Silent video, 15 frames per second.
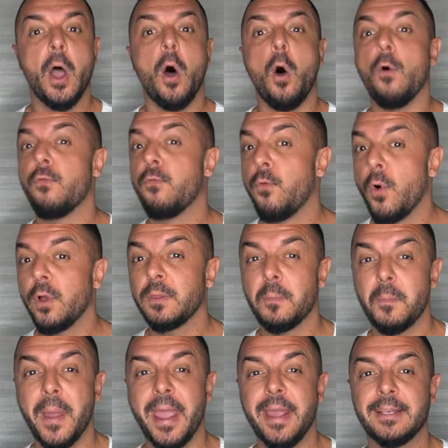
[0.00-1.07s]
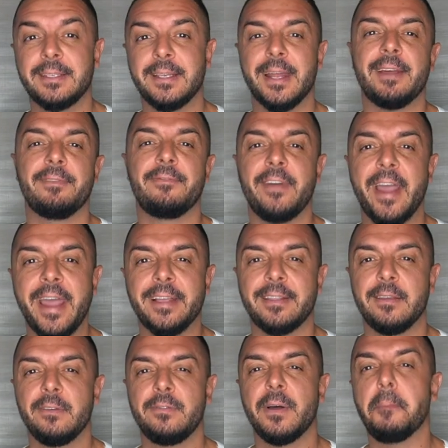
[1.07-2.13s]
of what makes an
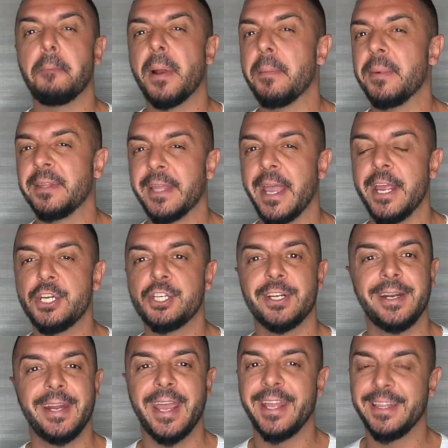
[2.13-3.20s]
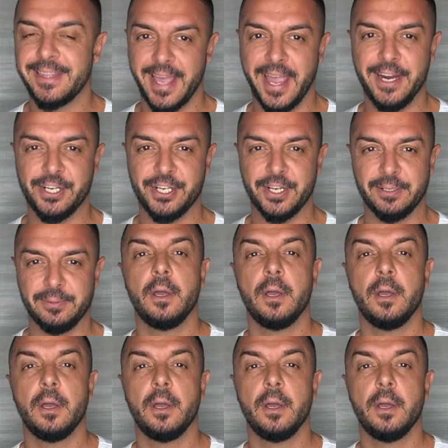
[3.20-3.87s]
effective implementation intention.